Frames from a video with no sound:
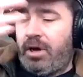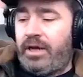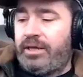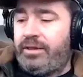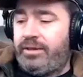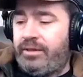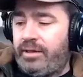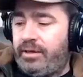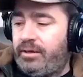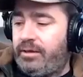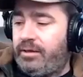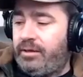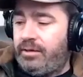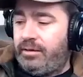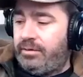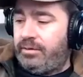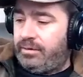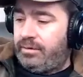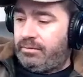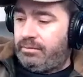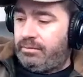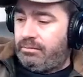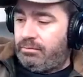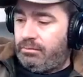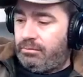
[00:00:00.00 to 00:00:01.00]
think,
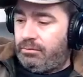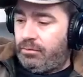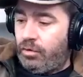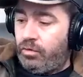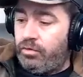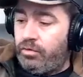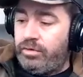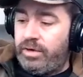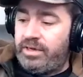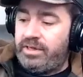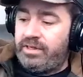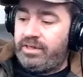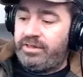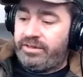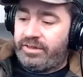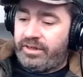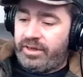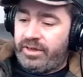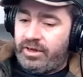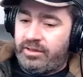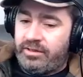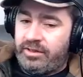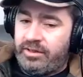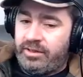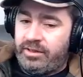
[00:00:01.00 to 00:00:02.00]
is already
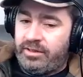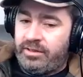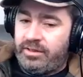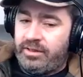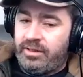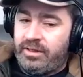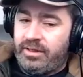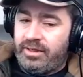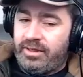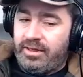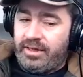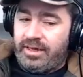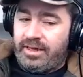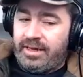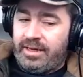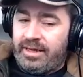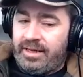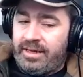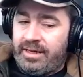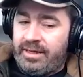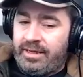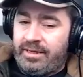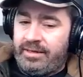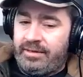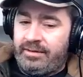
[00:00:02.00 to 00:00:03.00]
started,
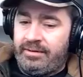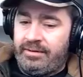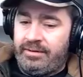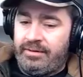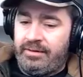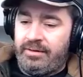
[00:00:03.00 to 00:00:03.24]
and